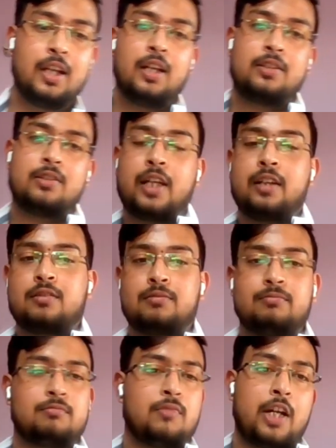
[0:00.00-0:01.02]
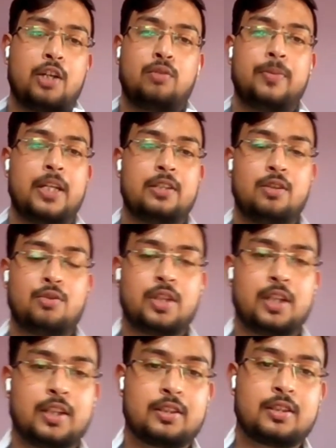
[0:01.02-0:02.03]
So like Adobe is
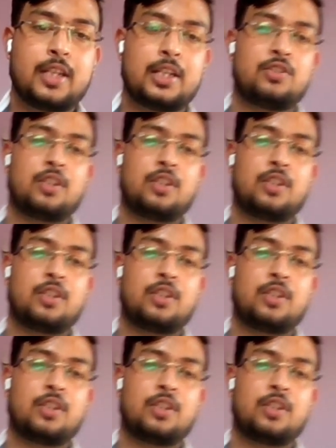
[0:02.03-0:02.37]
using this next